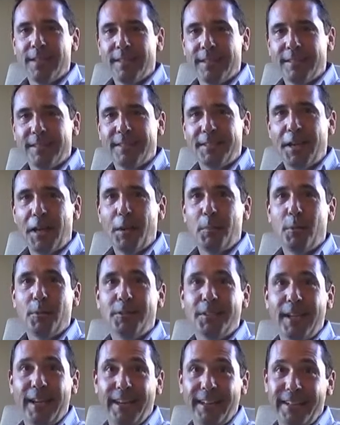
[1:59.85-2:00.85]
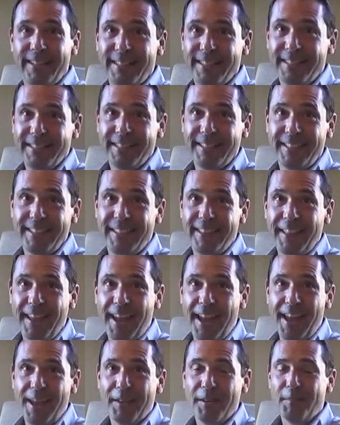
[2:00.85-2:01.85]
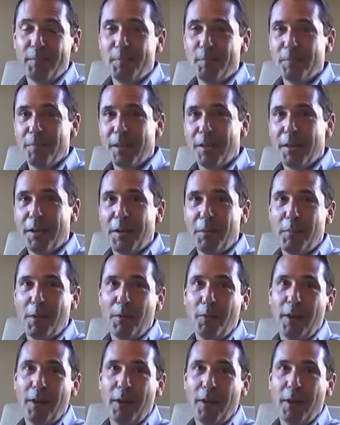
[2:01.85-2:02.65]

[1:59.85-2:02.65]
simultaneously to that, my